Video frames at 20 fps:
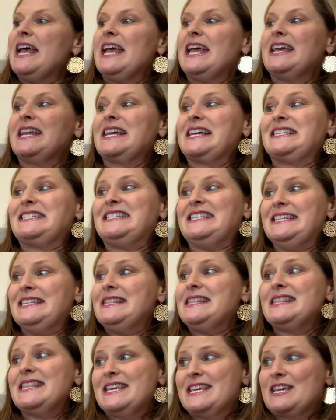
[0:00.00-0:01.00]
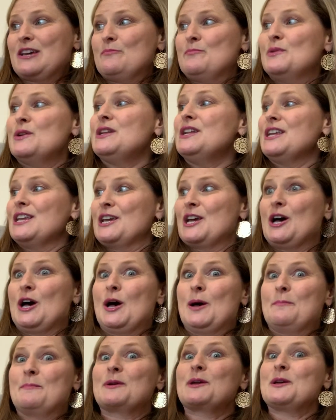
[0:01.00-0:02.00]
and I didn't think a pudding cup